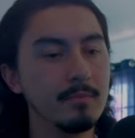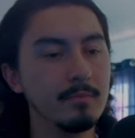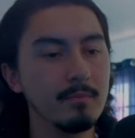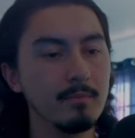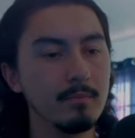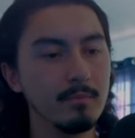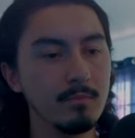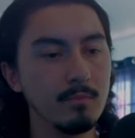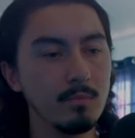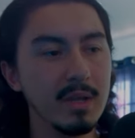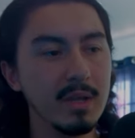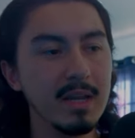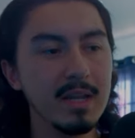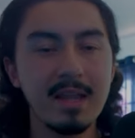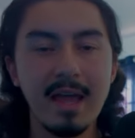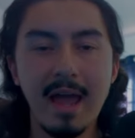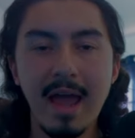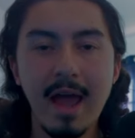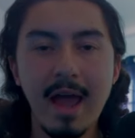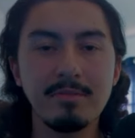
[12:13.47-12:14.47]
We need
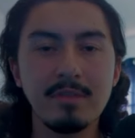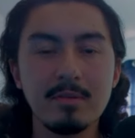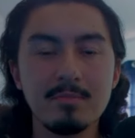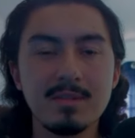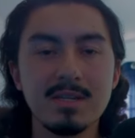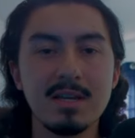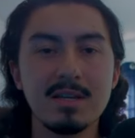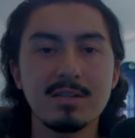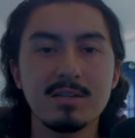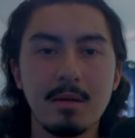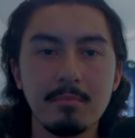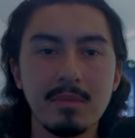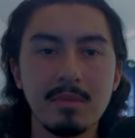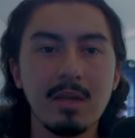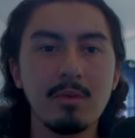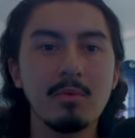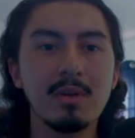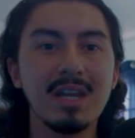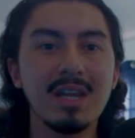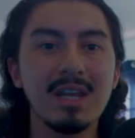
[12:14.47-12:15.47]
to have them say
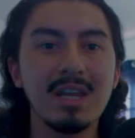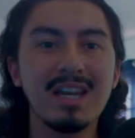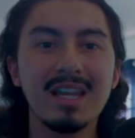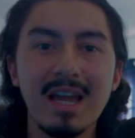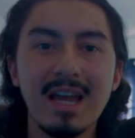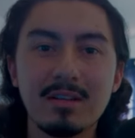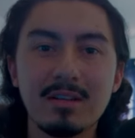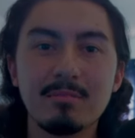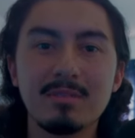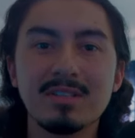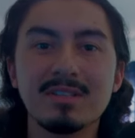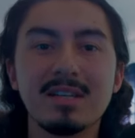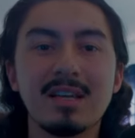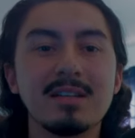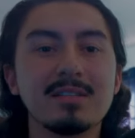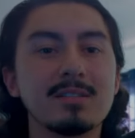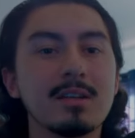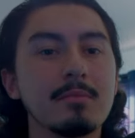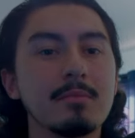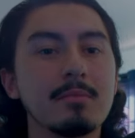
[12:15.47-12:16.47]
something. We need to get them to say
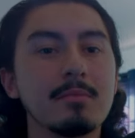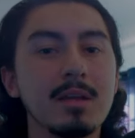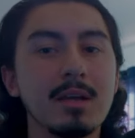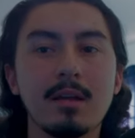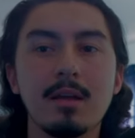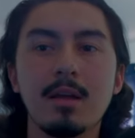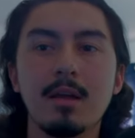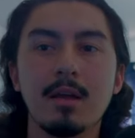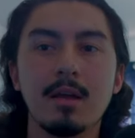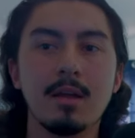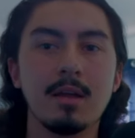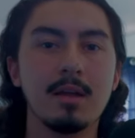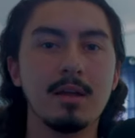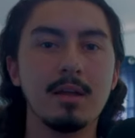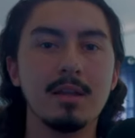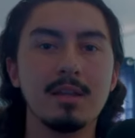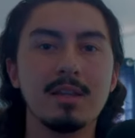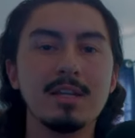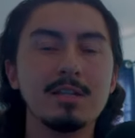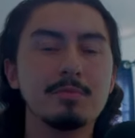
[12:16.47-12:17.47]
something.
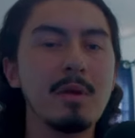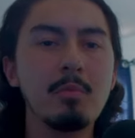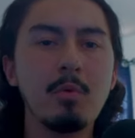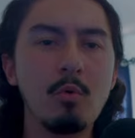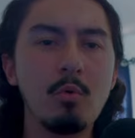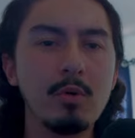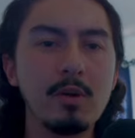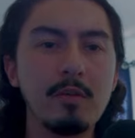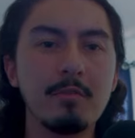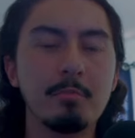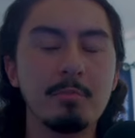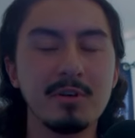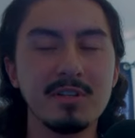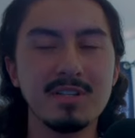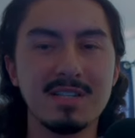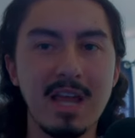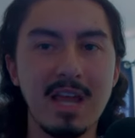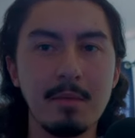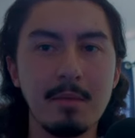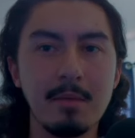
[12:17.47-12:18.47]
These people won't even put
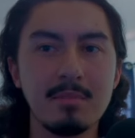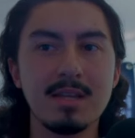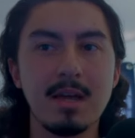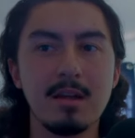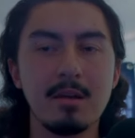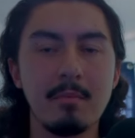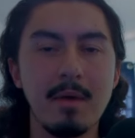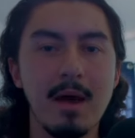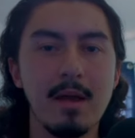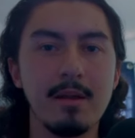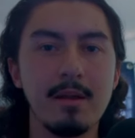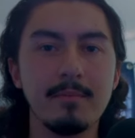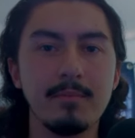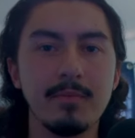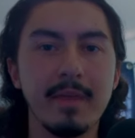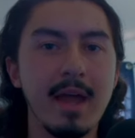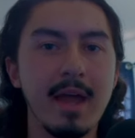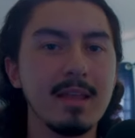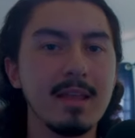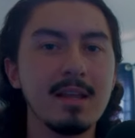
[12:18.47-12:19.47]
statements out about it.
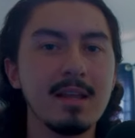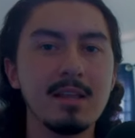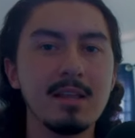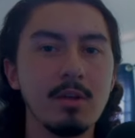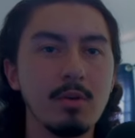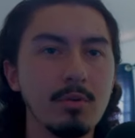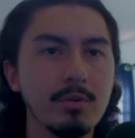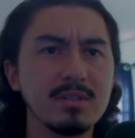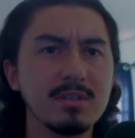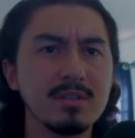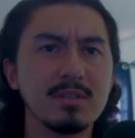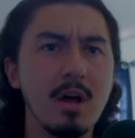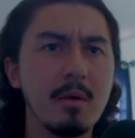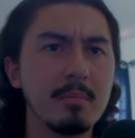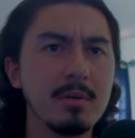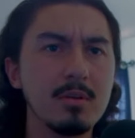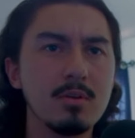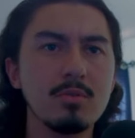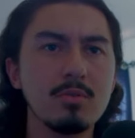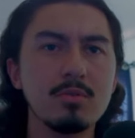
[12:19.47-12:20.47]
Like, I think the only
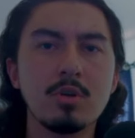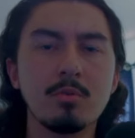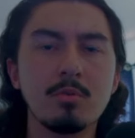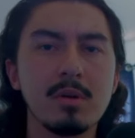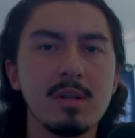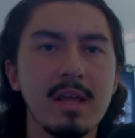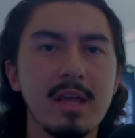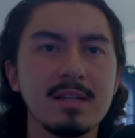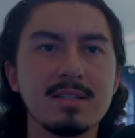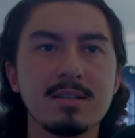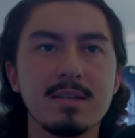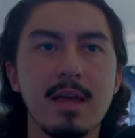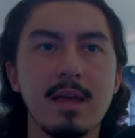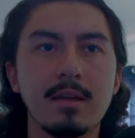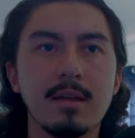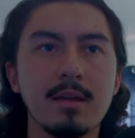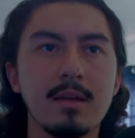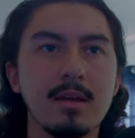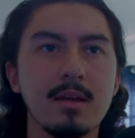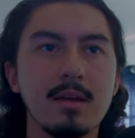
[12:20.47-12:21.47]
zombie YouTuber that's like
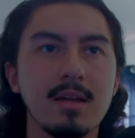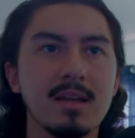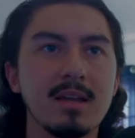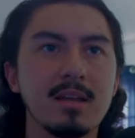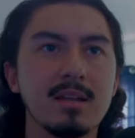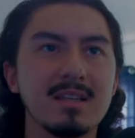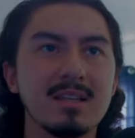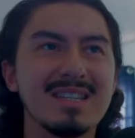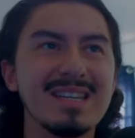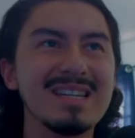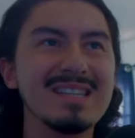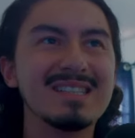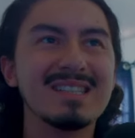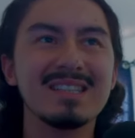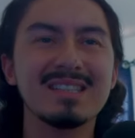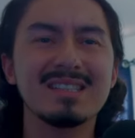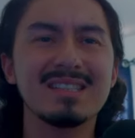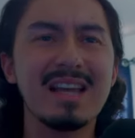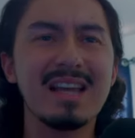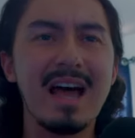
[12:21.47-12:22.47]

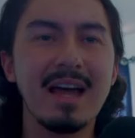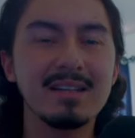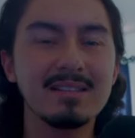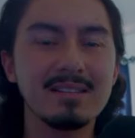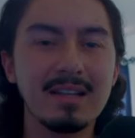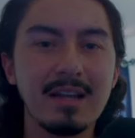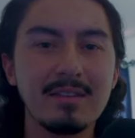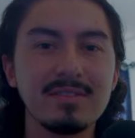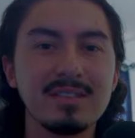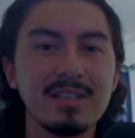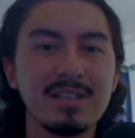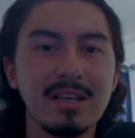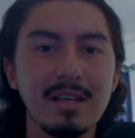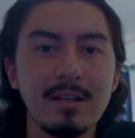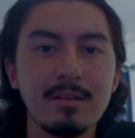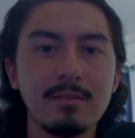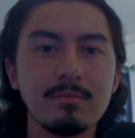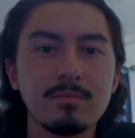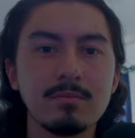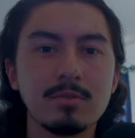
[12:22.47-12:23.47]
decent size that I've
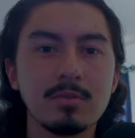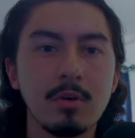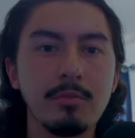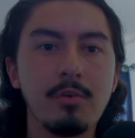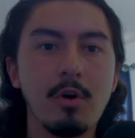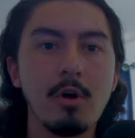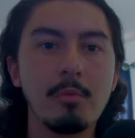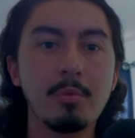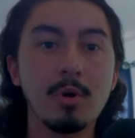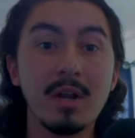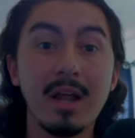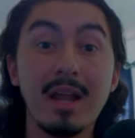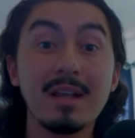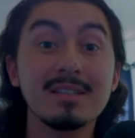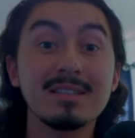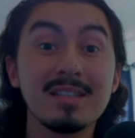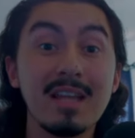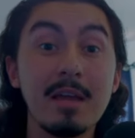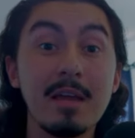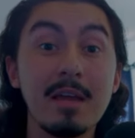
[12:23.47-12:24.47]
seen so far put out a
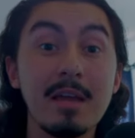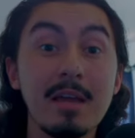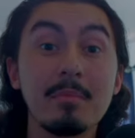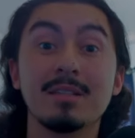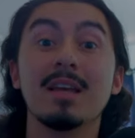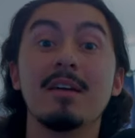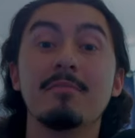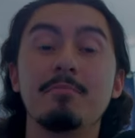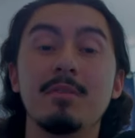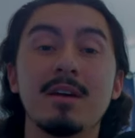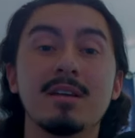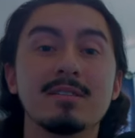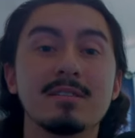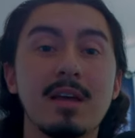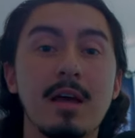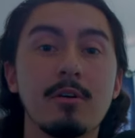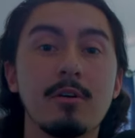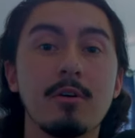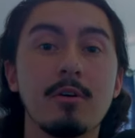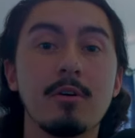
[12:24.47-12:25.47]
statement is FPS
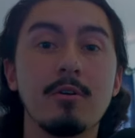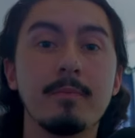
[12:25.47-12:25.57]
Psycho.